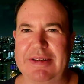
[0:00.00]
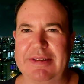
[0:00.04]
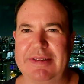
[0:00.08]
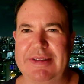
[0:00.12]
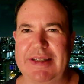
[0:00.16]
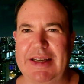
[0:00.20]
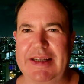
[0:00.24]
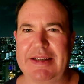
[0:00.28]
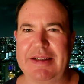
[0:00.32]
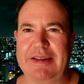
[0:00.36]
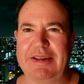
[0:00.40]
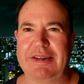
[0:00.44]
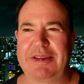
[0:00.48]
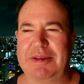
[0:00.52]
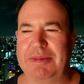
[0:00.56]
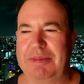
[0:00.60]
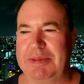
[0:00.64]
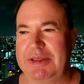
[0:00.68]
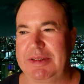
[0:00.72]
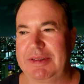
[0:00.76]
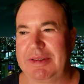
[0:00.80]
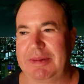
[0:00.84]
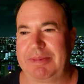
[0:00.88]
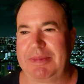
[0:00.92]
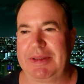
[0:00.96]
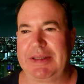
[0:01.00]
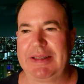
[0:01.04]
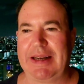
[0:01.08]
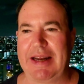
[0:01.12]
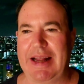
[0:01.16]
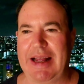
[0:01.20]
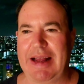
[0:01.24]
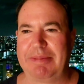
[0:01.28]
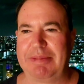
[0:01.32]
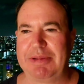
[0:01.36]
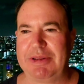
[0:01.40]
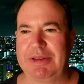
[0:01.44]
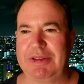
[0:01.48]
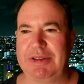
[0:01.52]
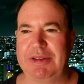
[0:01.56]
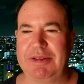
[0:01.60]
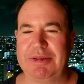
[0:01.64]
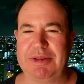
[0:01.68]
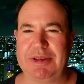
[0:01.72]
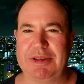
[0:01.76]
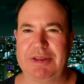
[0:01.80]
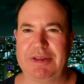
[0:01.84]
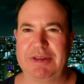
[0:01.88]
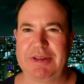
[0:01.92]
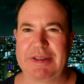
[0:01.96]
it's taken. It could be something that happened to you
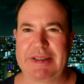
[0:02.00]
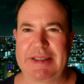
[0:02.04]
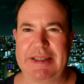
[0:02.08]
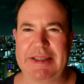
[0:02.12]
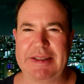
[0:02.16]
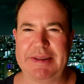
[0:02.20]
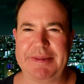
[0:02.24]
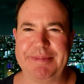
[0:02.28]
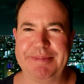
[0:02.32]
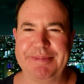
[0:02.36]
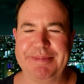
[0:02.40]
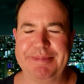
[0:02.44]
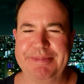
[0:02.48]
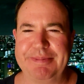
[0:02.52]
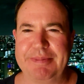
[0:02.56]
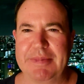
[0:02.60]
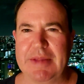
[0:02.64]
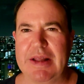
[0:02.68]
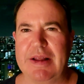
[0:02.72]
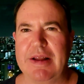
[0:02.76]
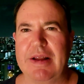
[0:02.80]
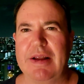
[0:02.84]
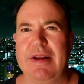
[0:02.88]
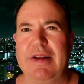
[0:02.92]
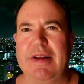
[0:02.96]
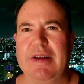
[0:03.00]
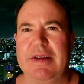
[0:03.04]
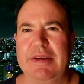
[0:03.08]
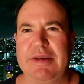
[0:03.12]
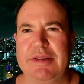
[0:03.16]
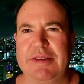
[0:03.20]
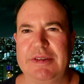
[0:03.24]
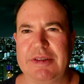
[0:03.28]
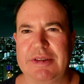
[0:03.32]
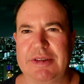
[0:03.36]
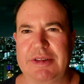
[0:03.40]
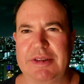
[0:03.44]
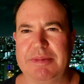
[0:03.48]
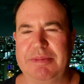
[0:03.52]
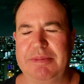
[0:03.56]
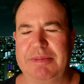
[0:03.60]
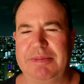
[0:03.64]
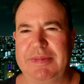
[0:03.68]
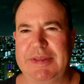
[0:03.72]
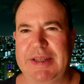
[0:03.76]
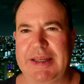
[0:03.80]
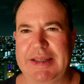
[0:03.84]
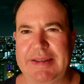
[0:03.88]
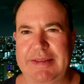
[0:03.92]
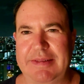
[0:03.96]
when you were a kid. So it could
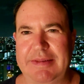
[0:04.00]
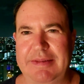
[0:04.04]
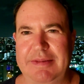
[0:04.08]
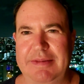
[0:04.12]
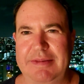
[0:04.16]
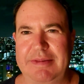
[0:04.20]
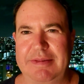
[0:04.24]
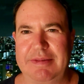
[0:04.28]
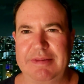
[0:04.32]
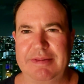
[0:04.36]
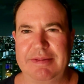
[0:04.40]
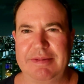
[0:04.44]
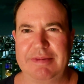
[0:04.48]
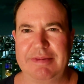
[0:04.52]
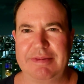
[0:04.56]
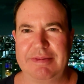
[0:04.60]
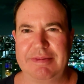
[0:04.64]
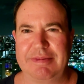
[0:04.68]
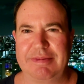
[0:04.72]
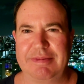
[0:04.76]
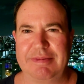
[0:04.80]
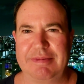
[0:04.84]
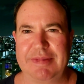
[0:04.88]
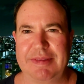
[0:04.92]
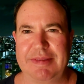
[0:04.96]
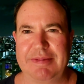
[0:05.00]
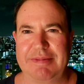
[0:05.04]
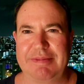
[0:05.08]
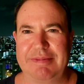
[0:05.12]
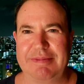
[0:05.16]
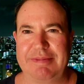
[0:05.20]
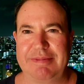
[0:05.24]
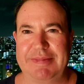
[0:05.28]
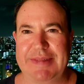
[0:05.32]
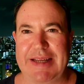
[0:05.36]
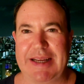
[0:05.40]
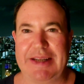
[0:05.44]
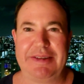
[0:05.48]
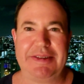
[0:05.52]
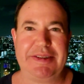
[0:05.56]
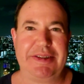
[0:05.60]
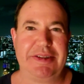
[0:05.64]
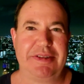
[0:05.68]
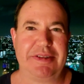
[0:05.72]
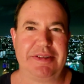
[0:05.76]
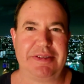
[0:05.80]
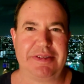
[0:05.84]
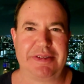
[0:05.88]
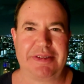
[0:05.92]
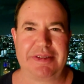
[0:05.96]
take 10
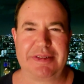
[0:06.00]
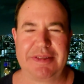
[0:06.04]
years